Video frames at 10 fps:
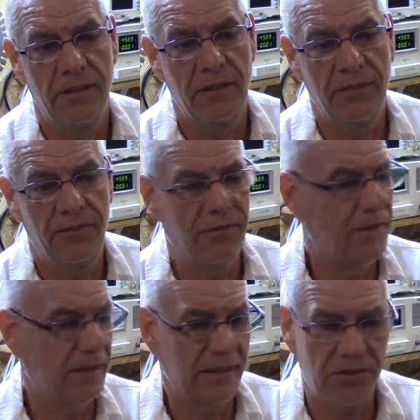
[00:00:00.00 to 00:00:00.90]
They're
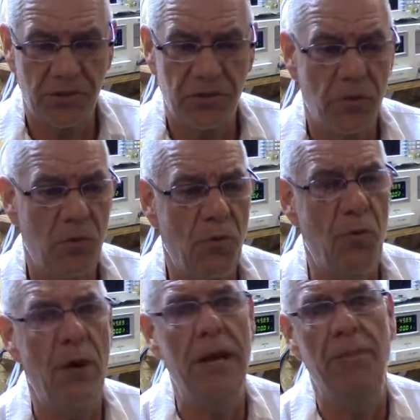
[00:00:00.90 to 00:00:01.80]
fucking just
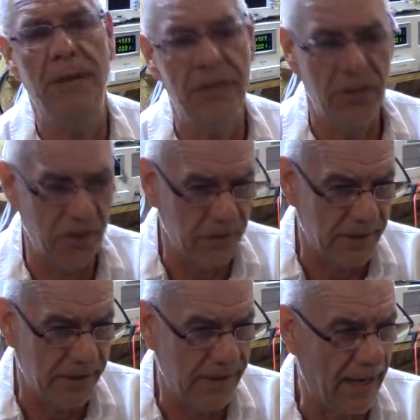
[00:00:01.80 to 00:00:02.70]
raping you
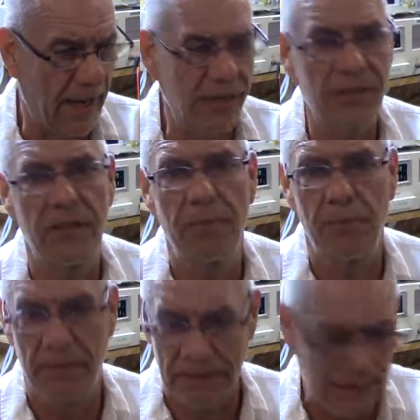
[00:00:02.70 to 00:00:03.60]
in the ass,
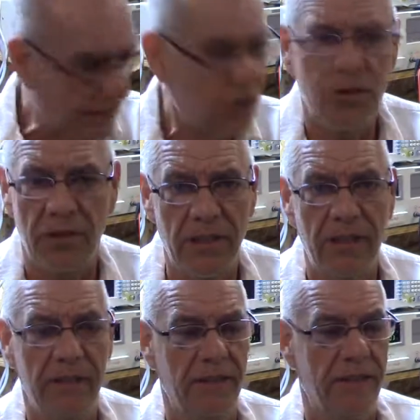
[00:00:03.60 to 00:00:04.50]

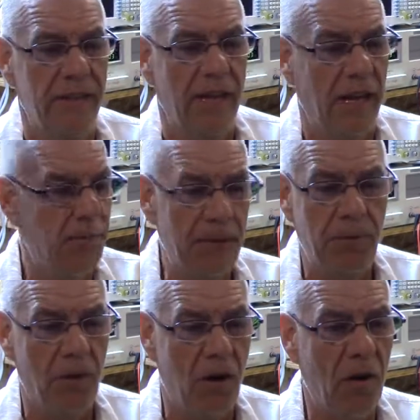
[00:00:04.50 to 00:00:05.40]
literally, and
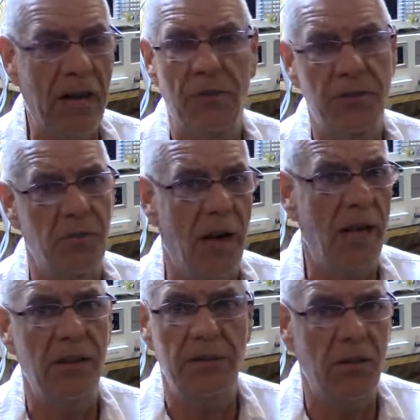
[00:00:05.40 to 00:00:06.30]
people all have a
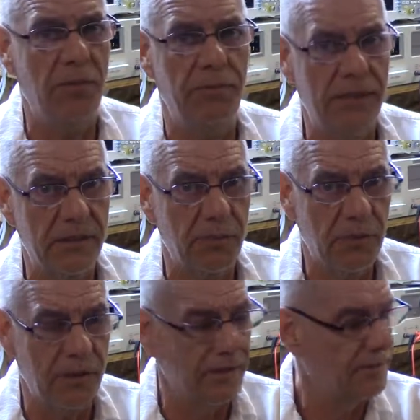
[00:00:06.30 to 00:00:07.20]
smile and go and pay some
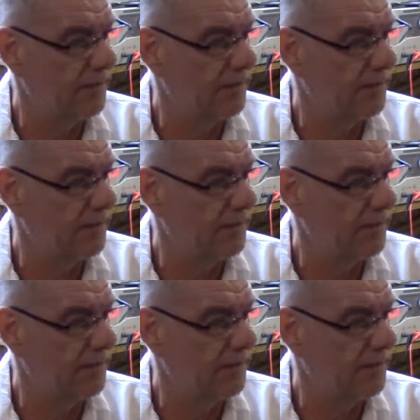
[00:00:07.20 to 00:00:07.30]
more.